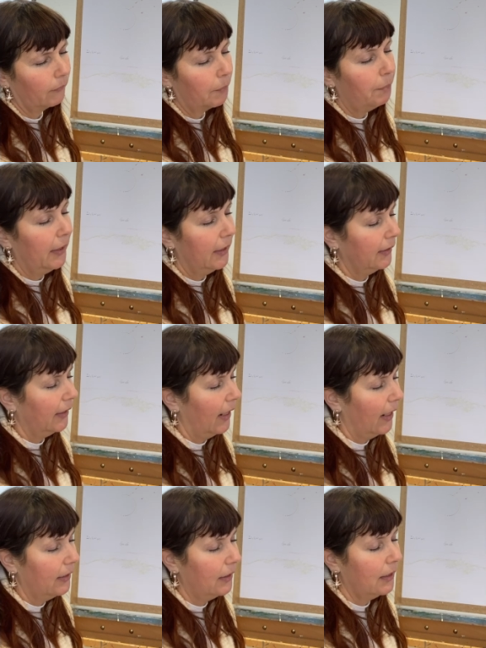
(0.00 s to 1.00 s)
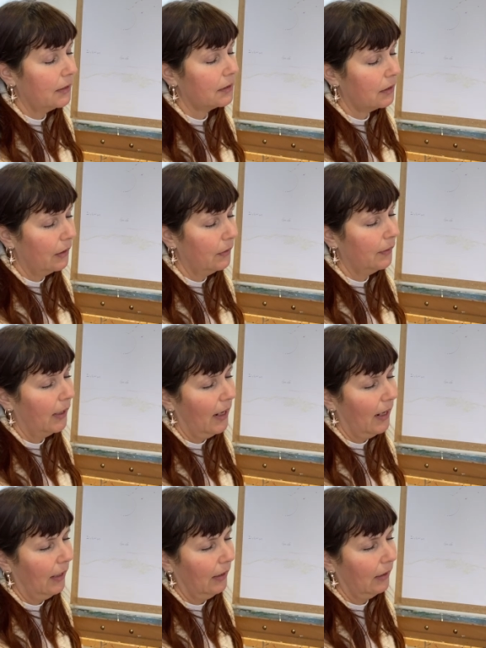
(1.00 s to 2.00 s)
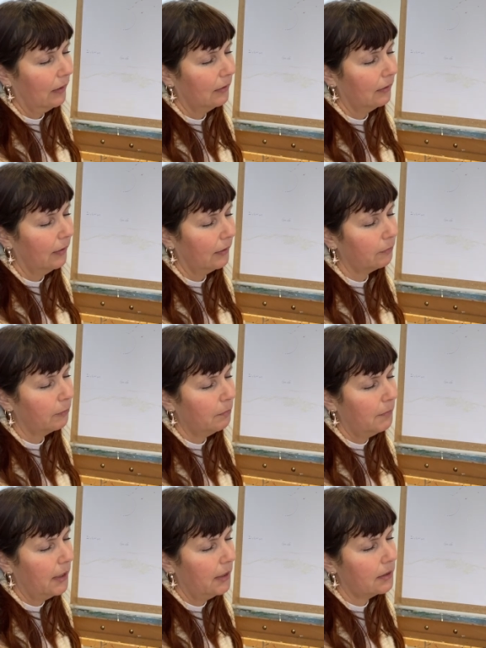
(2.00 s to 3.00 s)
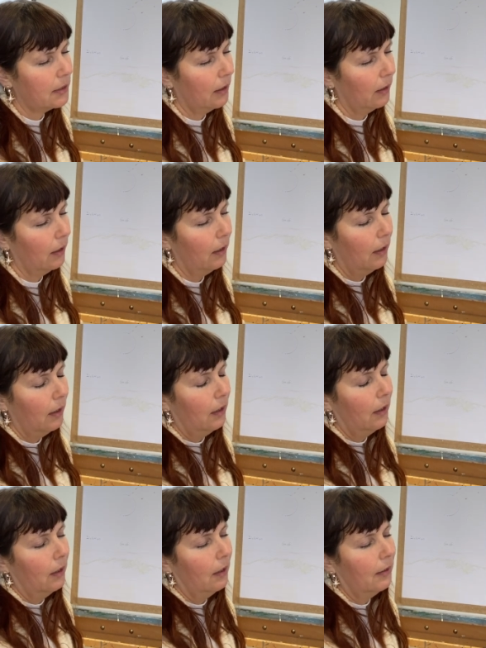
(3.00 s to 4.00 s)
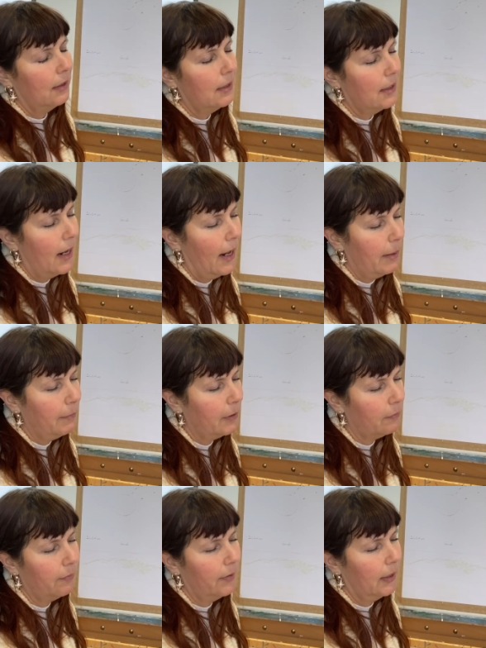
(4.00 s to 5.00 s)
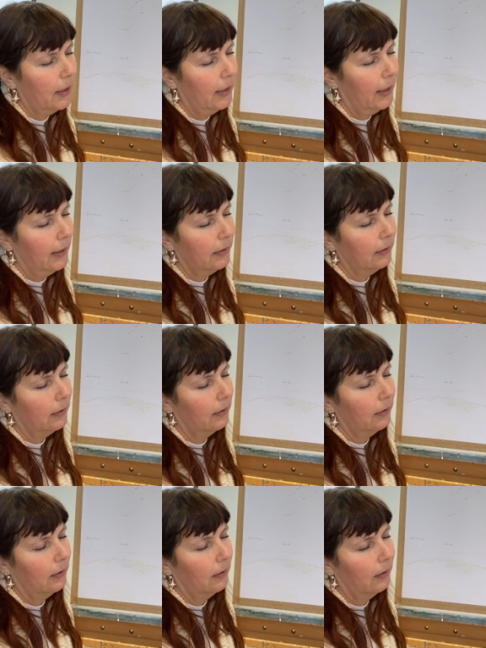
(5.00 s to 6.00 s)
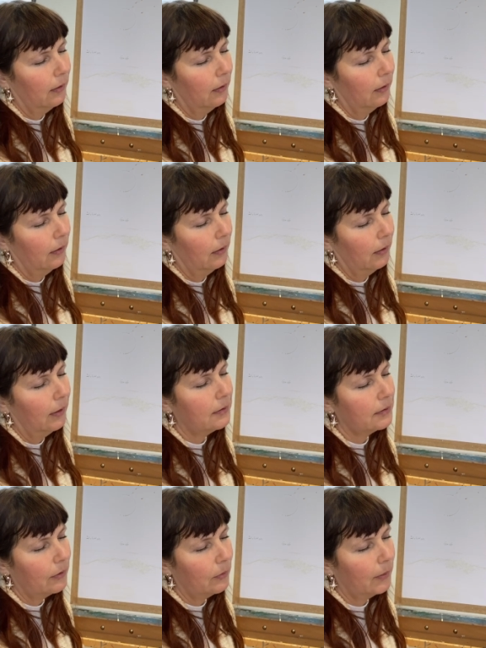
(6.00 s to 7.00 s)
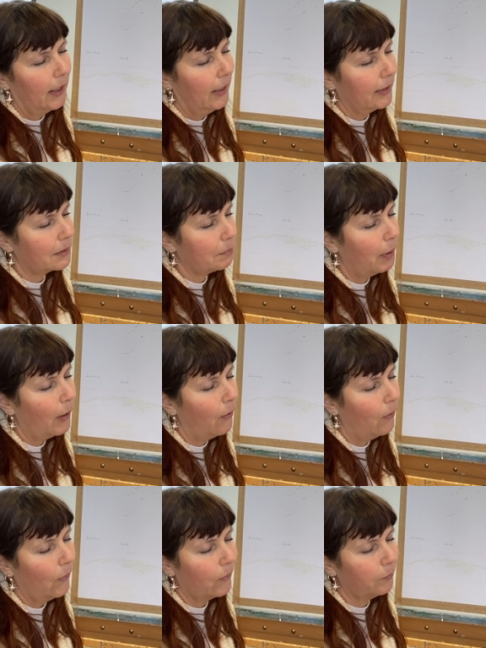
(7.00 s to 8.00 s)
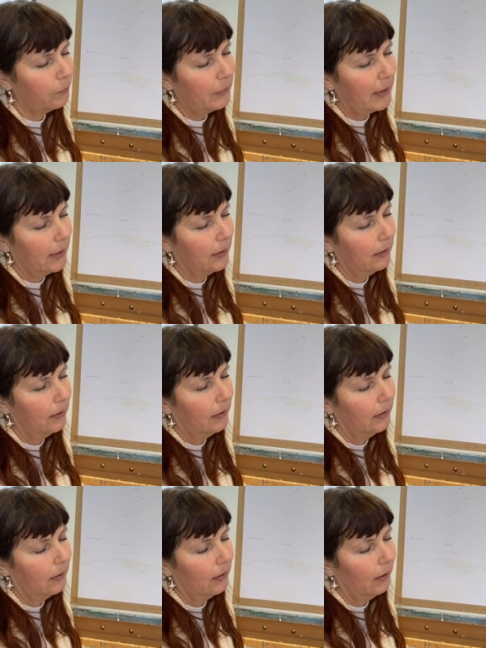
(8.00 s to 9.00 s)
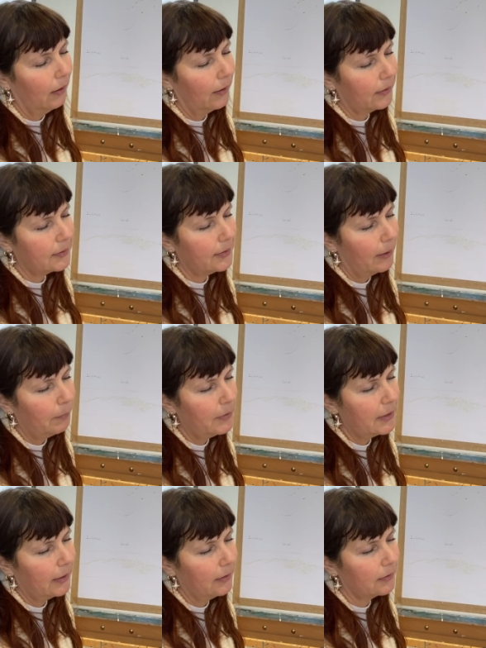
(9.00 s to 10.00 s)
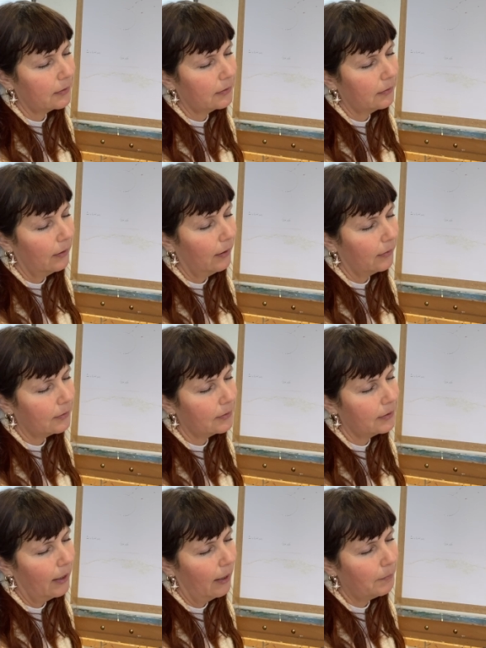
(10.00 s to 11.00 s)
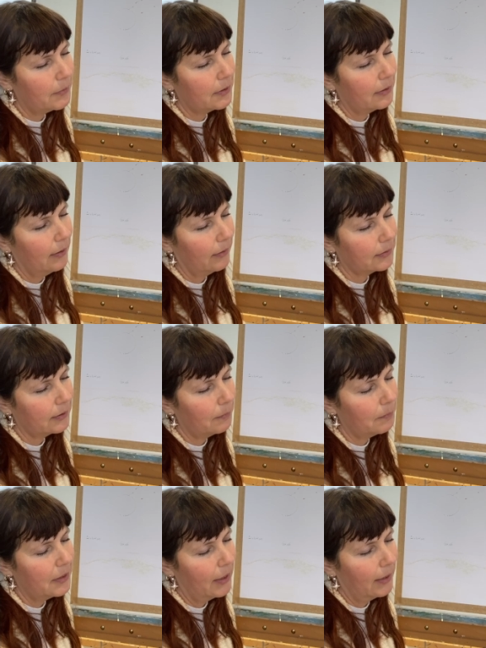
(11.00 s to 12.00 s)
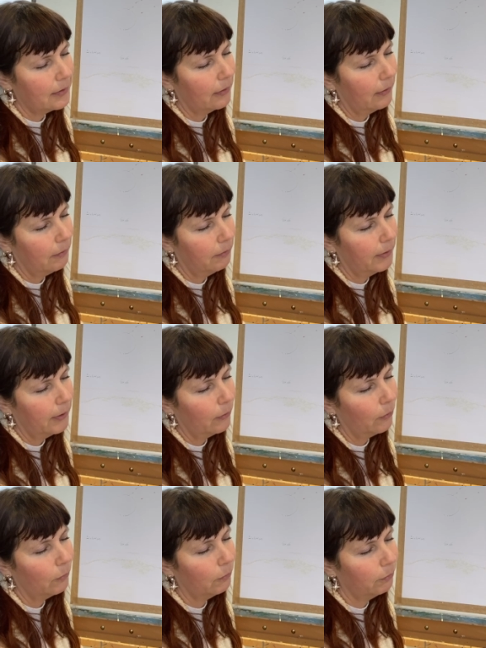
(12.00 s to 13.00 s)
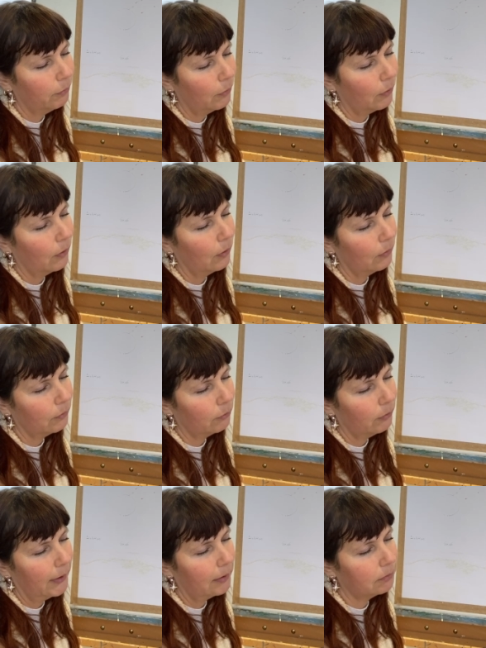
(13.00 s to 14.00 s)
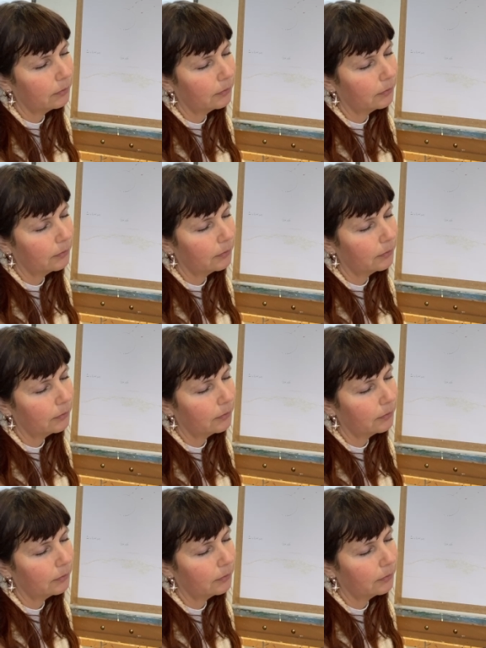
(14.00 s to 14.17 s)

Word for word: But again, it's okay. Like for me to name the feeling is okay. It's part of me I accept it. I accept that some days I feel full of grief.